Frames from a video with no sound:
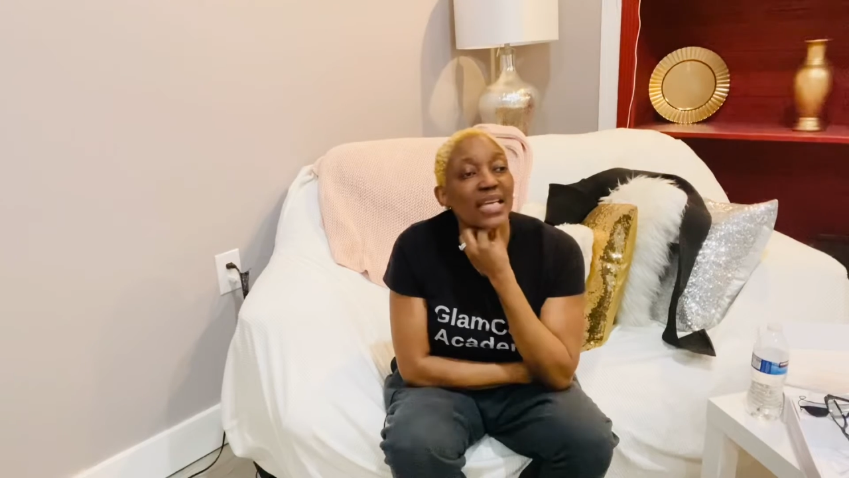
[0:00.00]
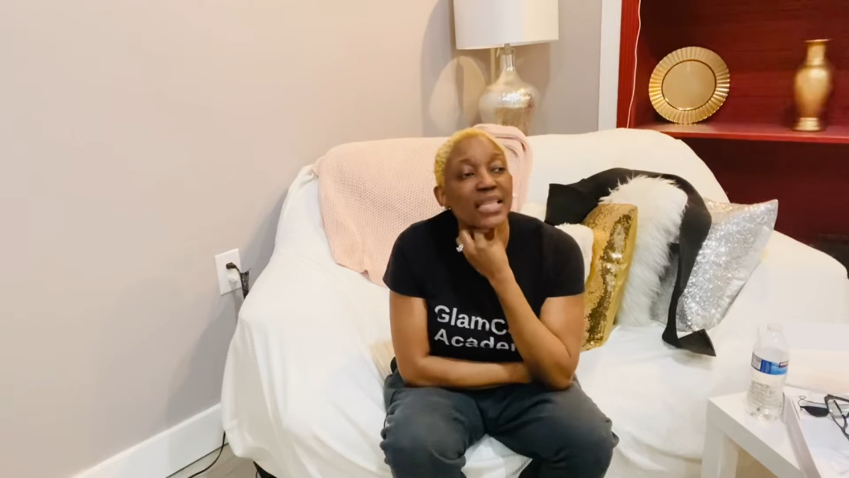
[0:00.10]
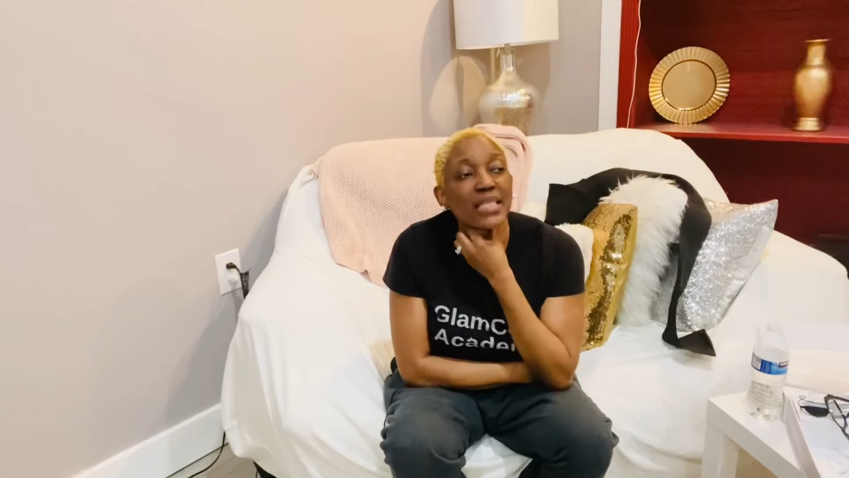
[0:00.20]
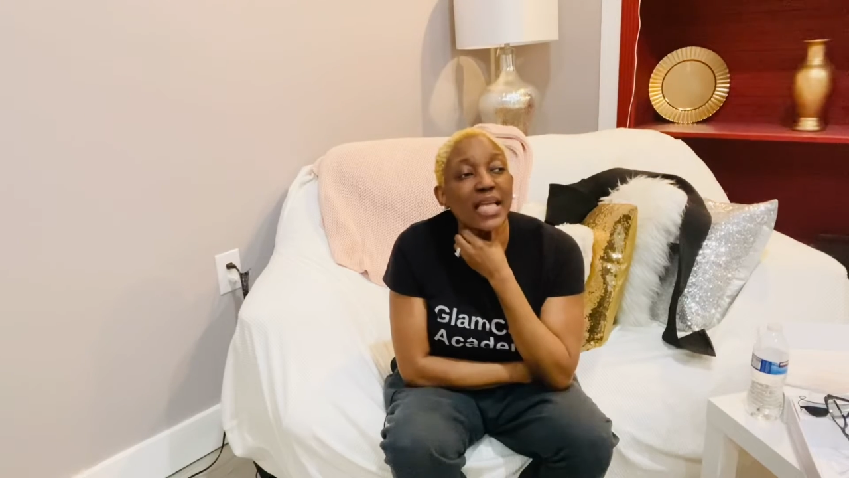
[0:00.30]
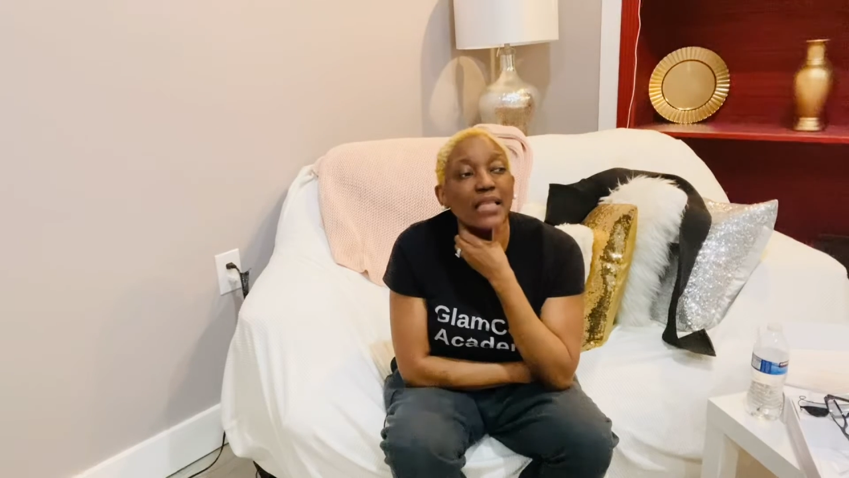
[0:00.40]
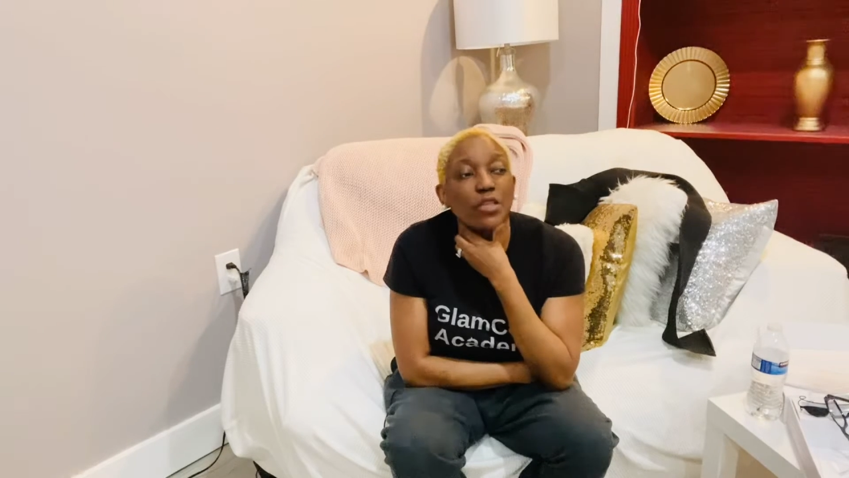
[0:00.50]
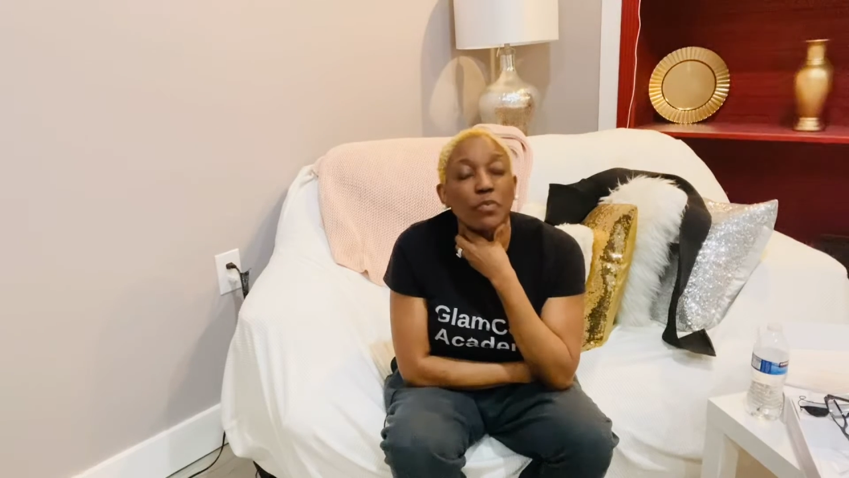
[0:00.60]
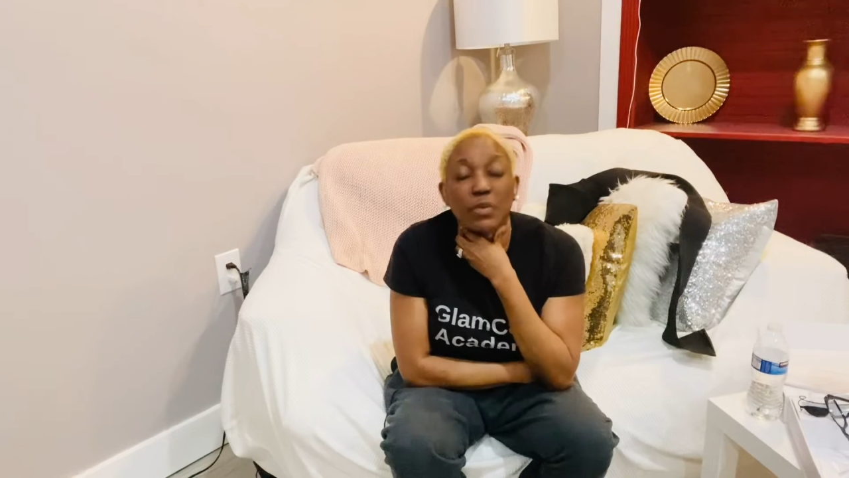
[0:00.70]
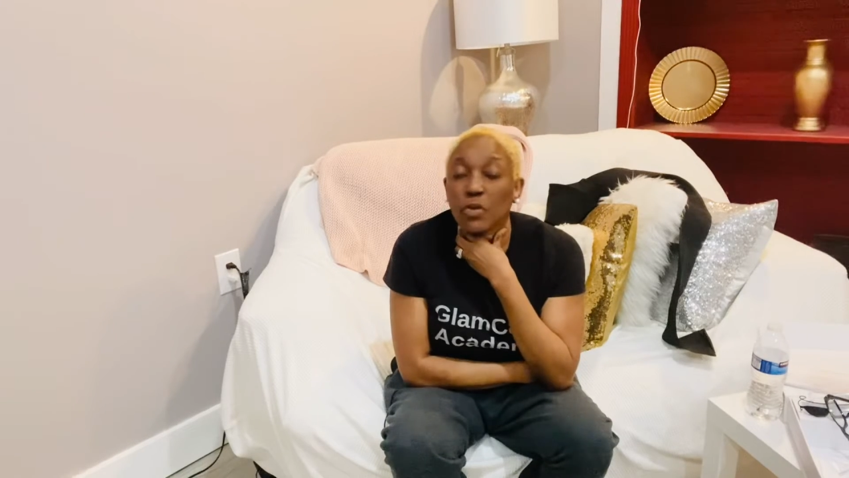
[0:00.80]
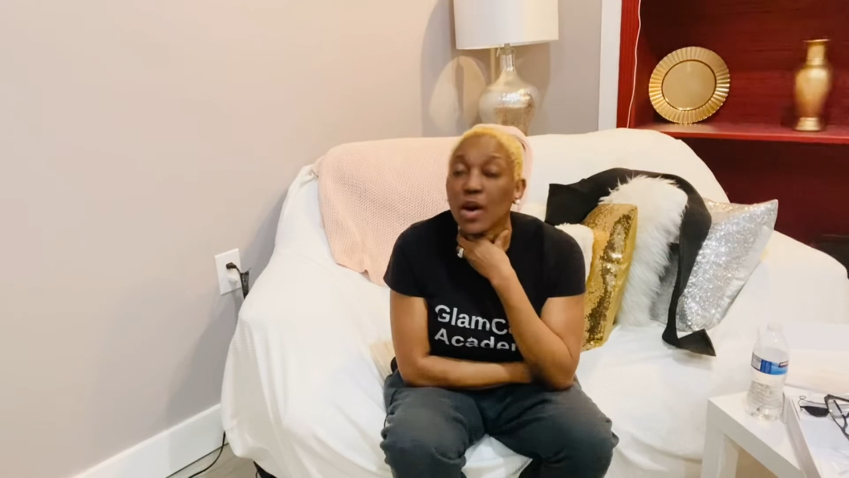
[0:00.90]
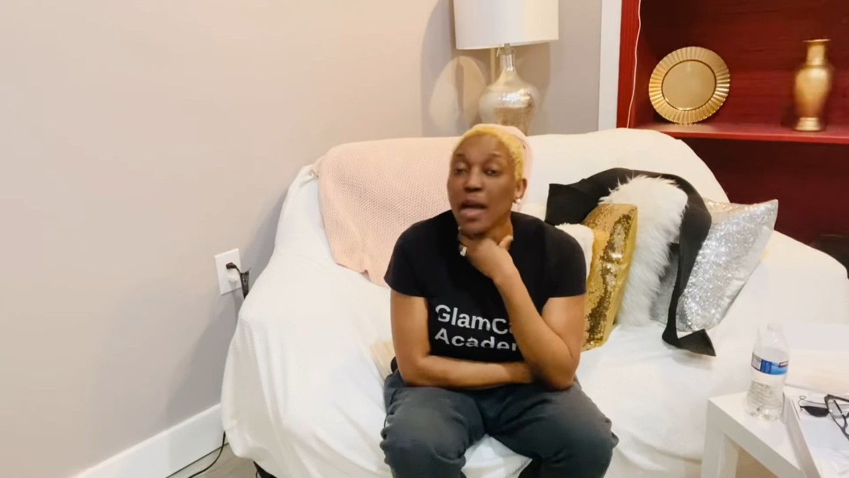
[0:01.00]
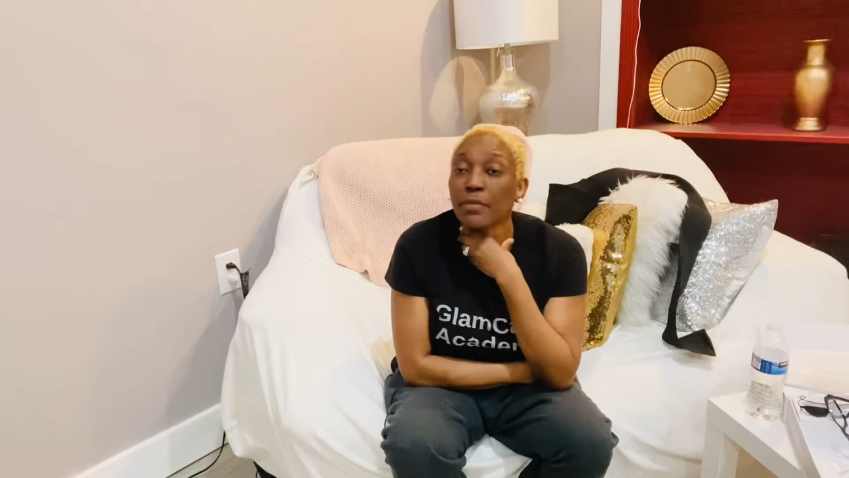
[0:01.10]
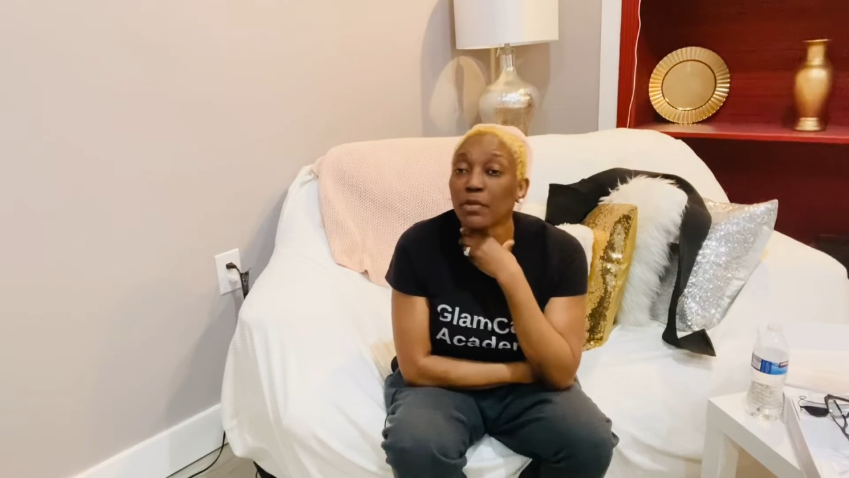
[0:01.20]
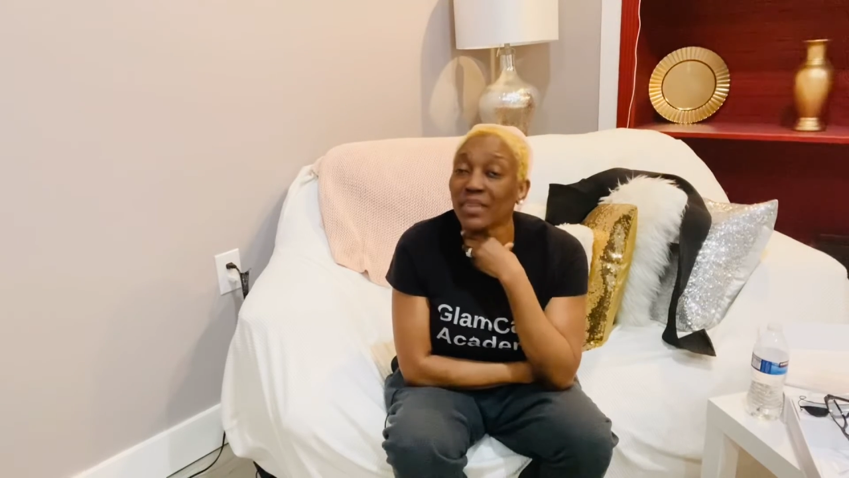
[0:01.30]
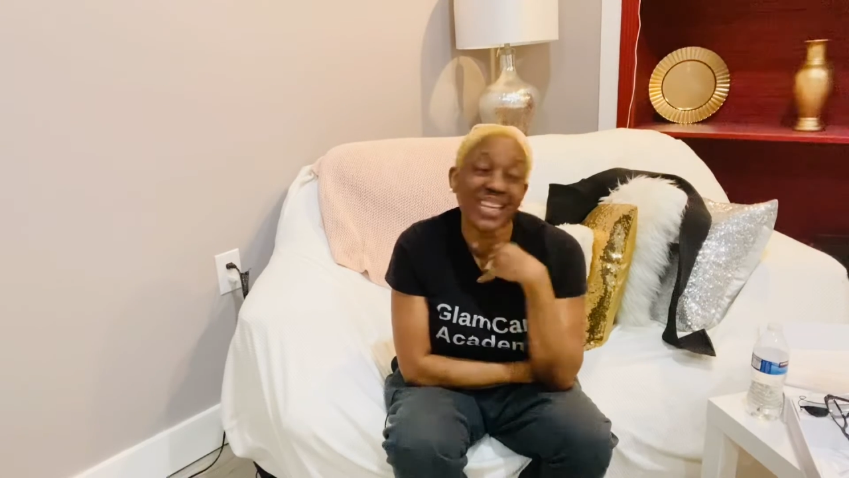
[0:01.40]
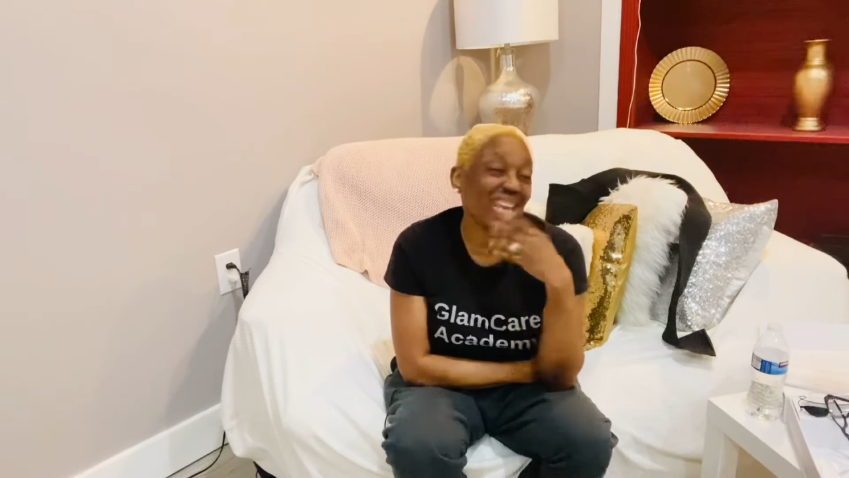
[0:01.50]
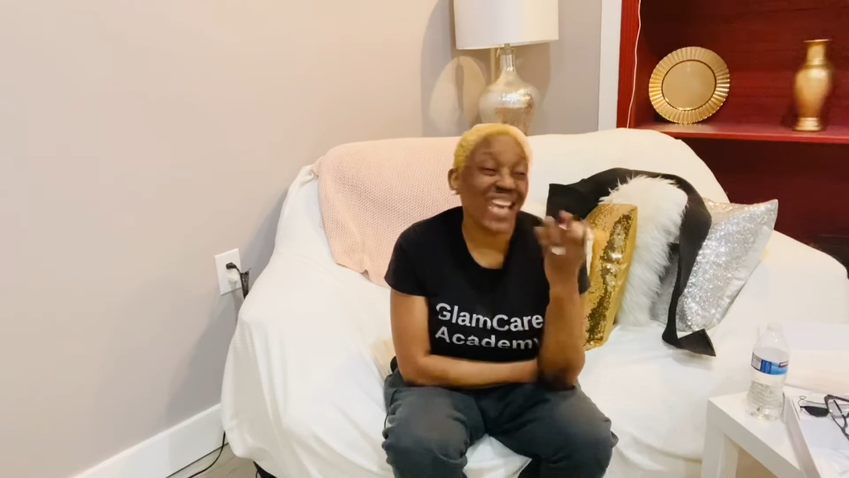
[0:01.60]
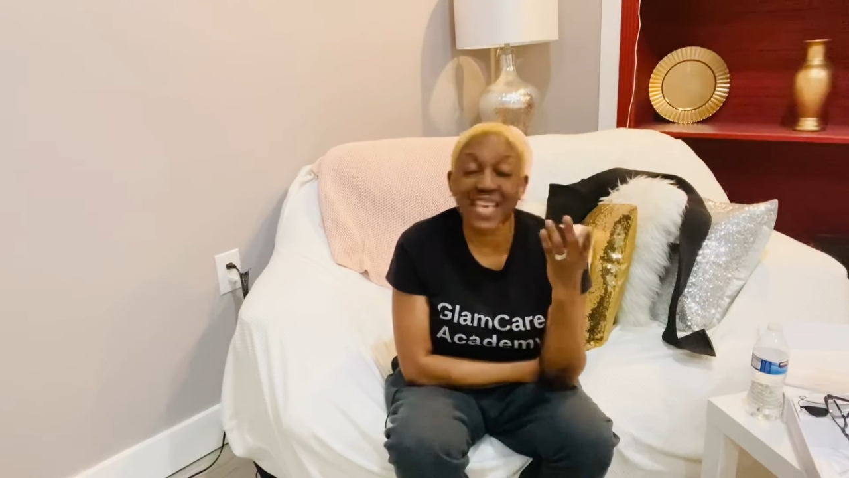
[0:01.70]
can tell you people are happy with it.